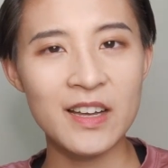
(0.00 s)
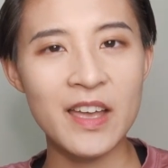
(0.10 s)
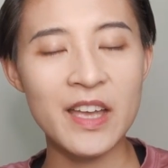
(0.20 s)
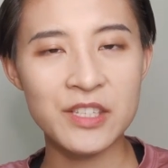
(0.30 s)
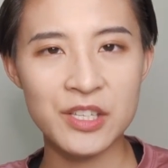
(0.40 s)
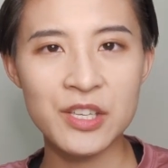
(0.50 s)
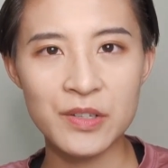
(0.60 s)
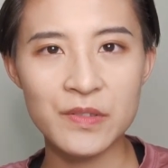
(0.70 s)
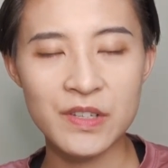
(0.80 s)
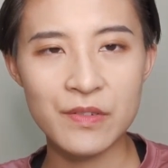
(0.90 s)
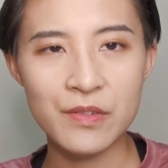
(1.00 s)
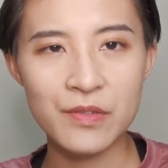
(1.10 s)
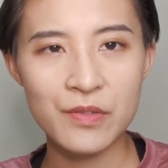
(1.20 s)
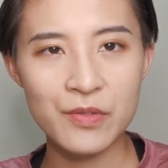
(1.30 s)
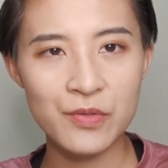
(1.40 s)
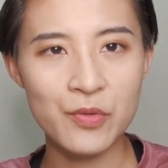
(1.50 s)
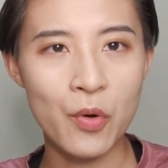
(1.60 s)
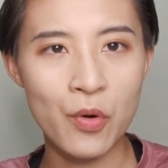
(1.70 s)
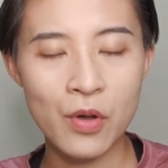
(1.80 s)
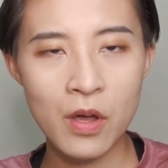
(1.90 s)
execute
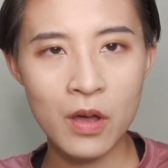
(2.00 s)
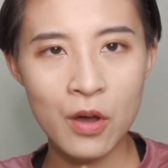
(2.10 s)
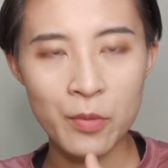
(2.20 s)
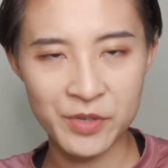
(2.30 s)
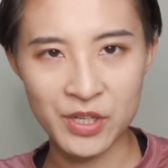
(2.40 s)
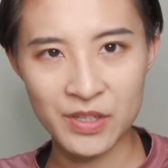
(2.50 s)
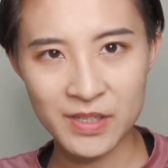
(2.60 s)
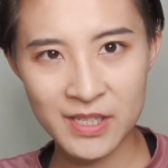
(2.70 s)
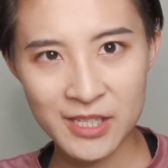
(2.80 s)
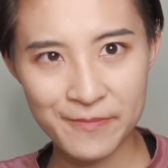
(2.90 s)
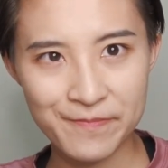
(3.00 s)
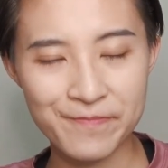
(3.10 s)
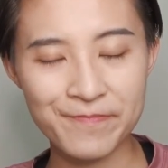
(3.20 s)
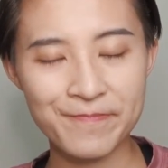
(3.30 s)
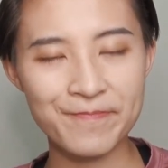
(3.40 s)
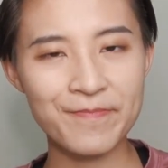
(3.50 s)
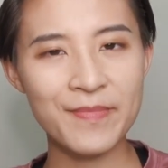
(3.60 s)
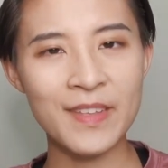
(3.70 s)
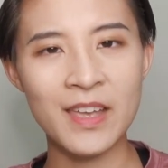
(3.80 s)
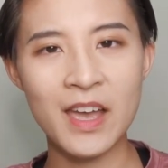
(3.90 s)
your options.
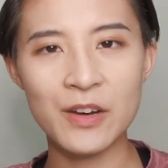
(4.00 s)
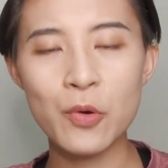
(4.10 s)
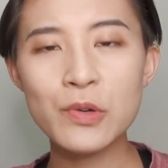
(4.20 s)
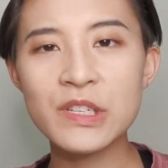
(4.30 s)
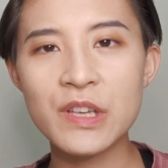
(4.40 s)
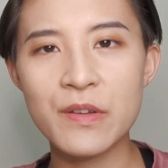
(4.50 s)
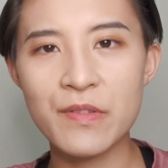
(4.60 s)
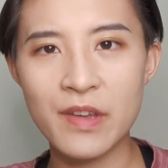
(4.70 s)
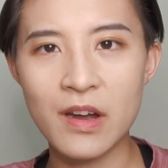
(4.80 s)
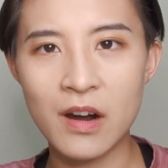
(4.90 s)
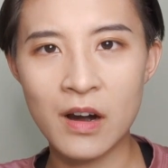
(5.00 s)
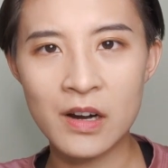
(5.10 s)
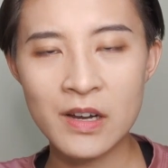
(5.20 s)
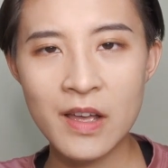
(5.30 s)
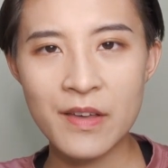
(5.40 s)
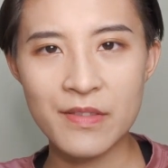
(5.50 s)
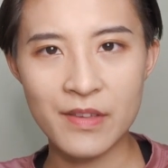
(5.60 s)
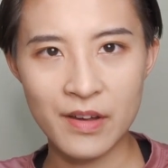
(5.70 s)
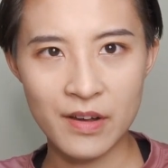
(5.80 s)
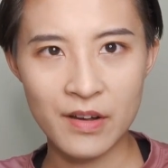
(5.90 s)
And also there are
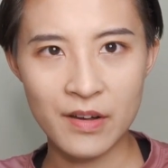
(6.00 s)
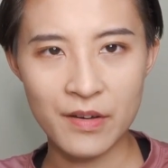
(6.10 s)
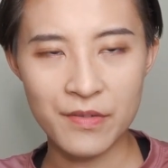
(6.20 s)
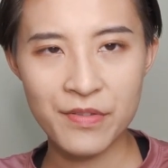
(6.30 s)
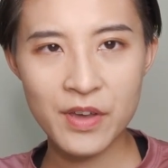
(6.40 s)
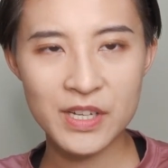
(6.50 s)
the third